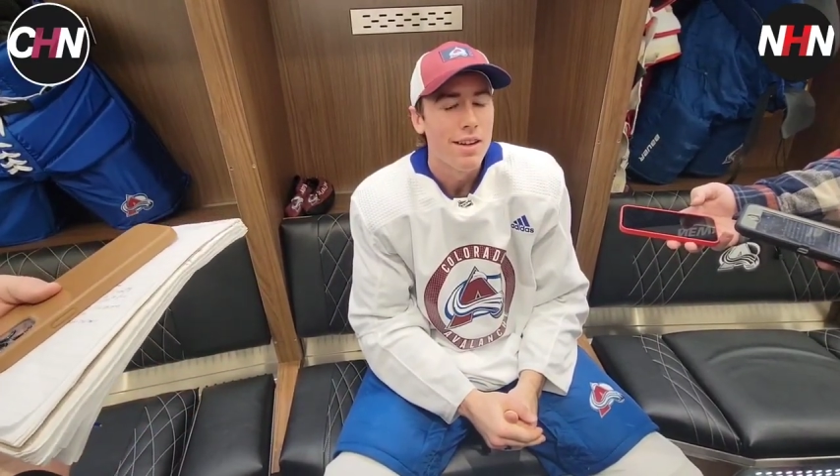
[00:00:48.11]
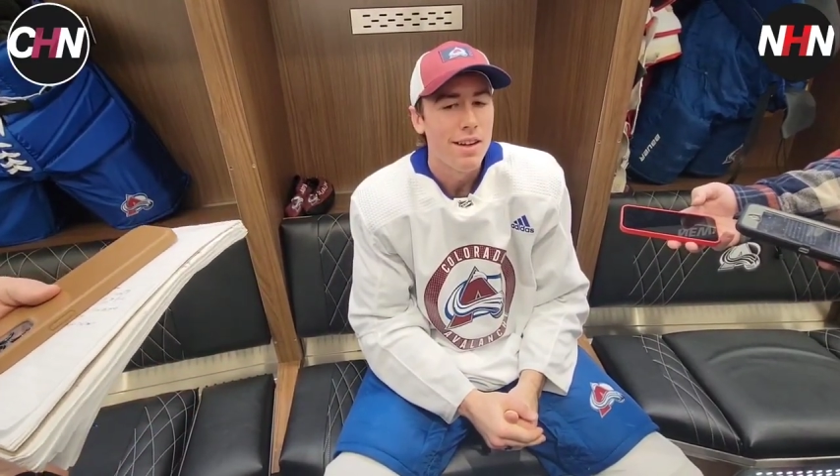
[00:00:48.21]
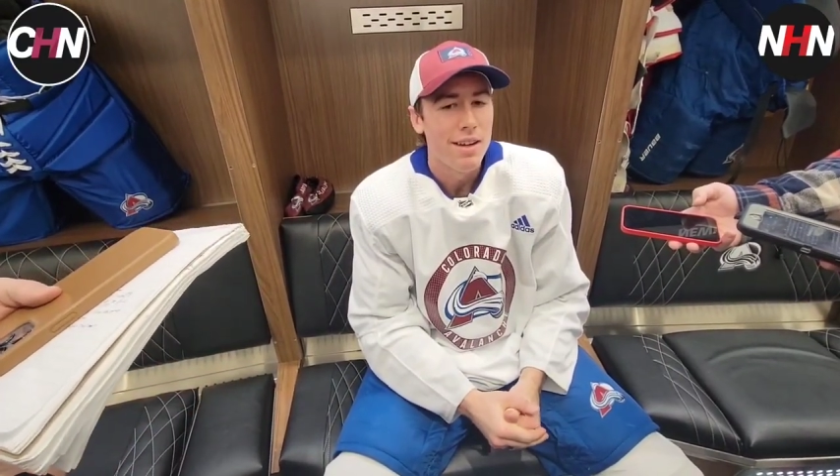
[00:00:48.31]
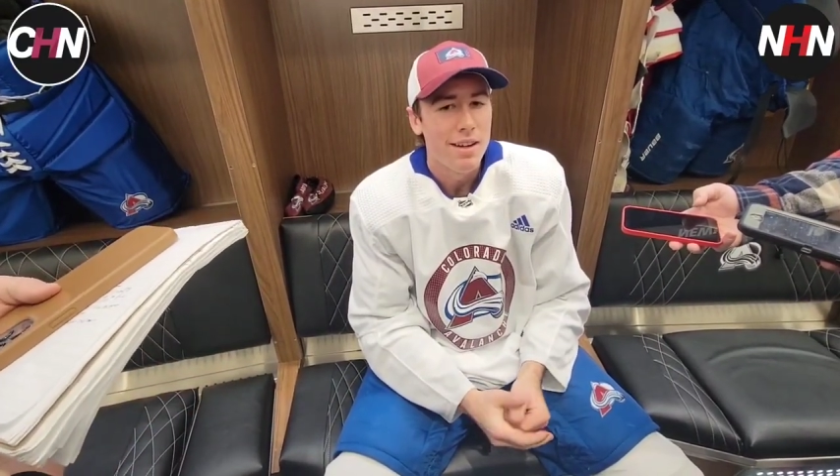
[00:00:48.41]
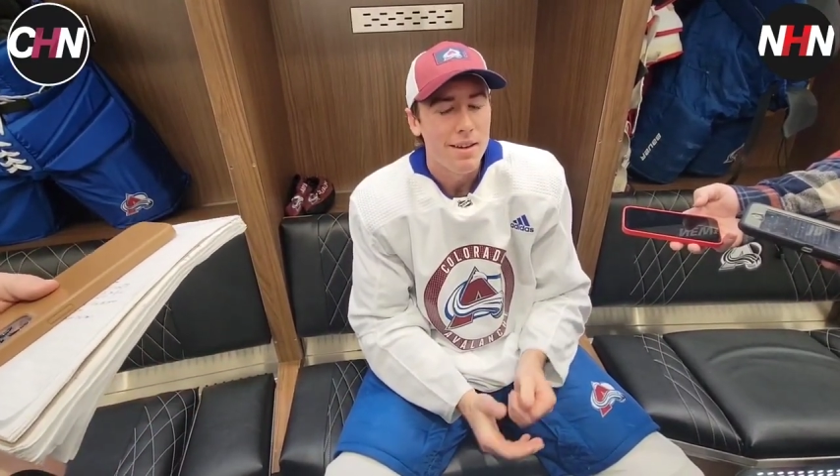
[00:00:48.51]

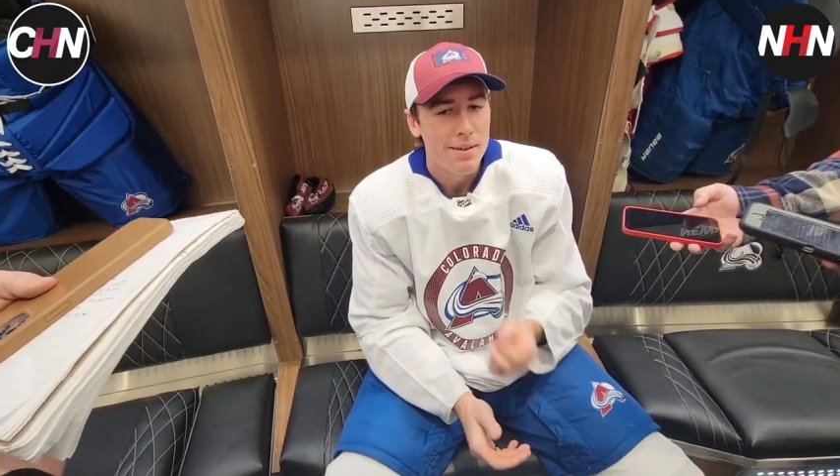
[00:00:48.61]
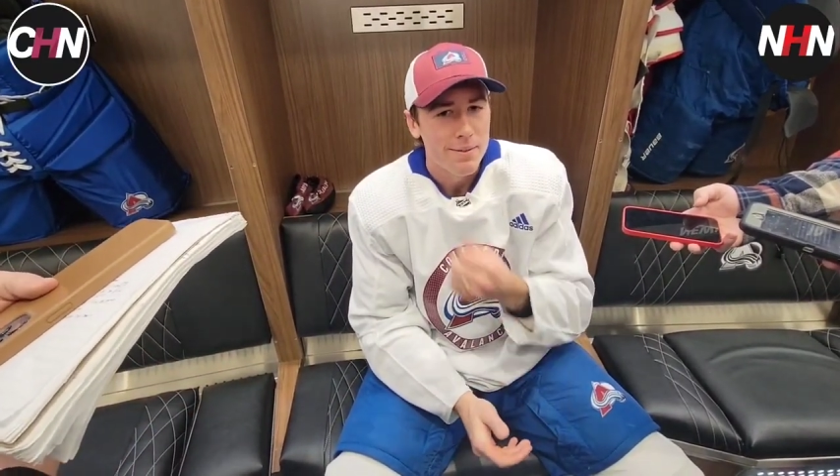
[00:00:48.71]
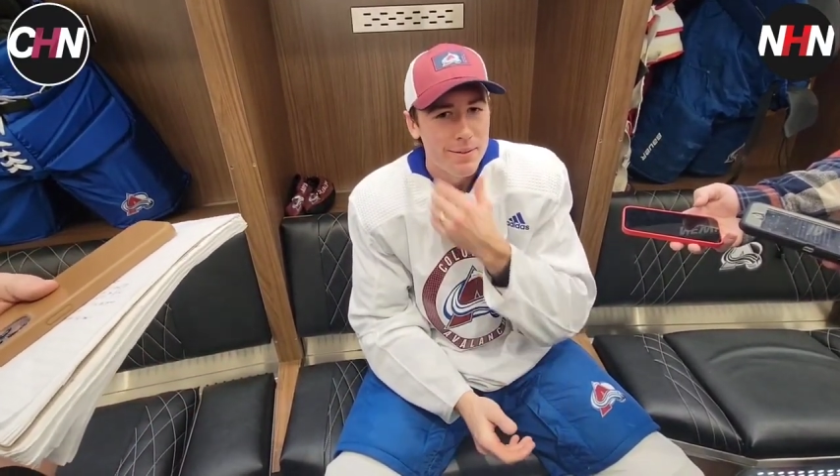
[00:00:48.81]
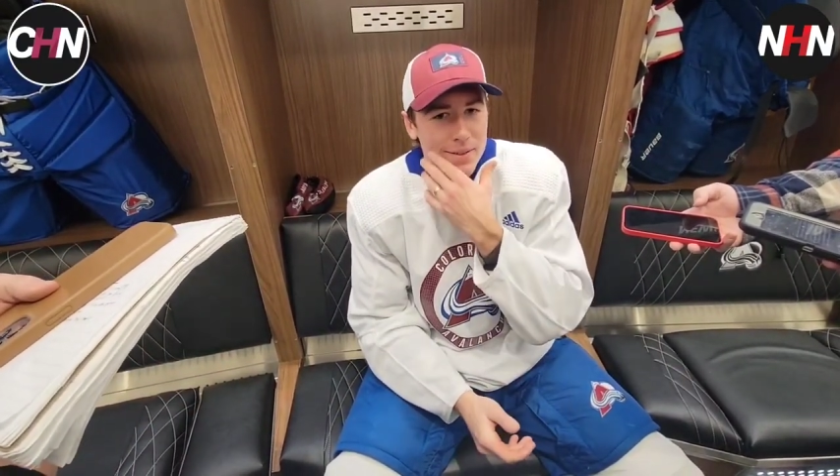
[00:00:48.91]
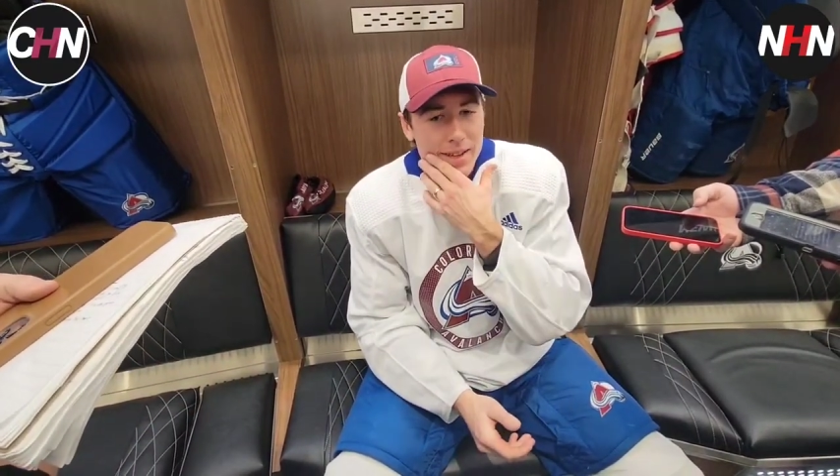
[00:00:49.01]

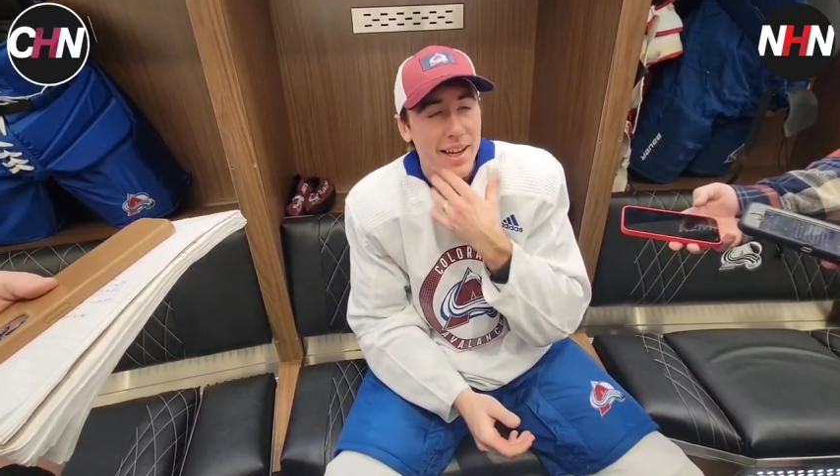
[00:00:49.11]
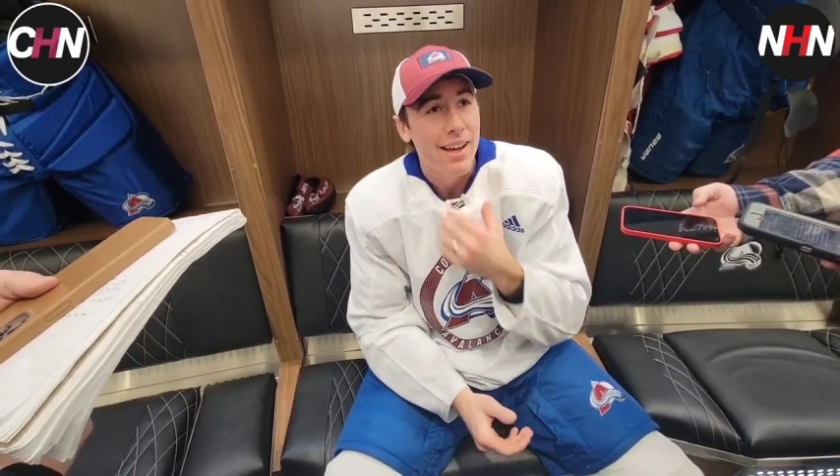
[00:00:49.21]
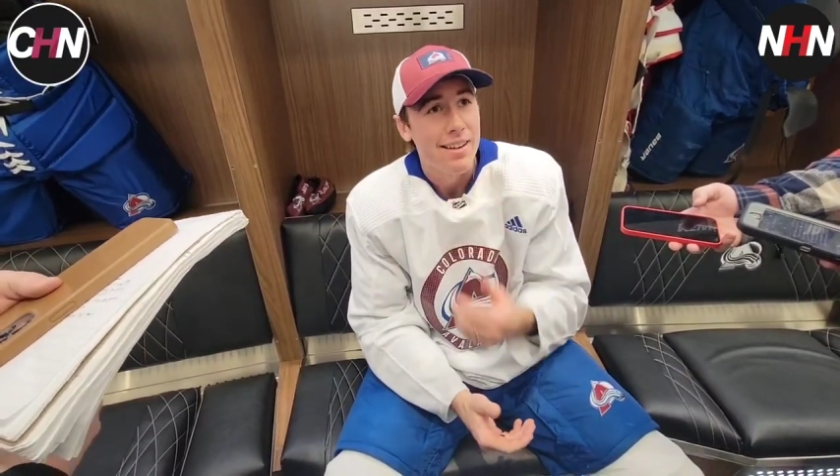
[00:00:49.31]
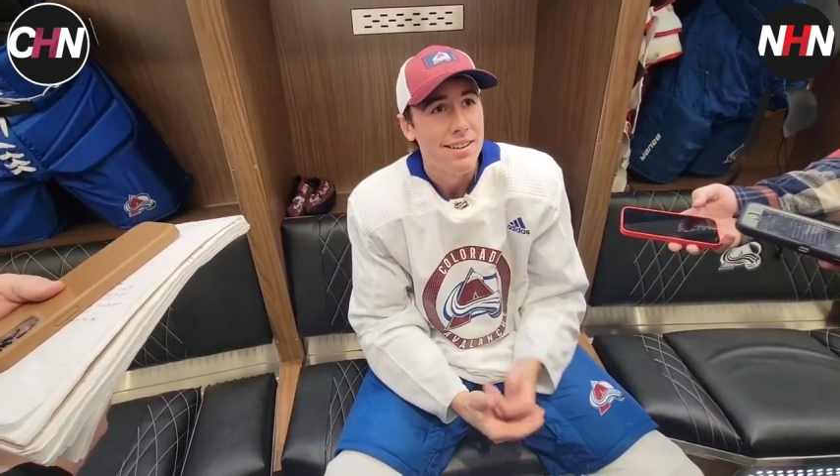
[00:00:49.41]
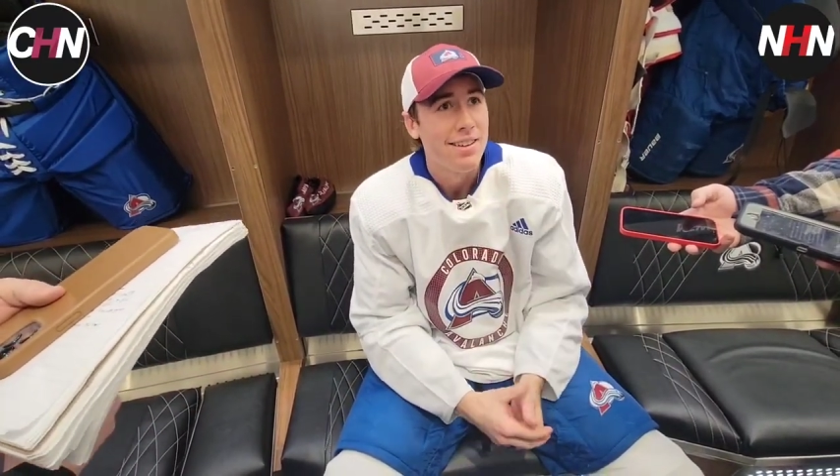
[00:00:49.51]
Um, yeah,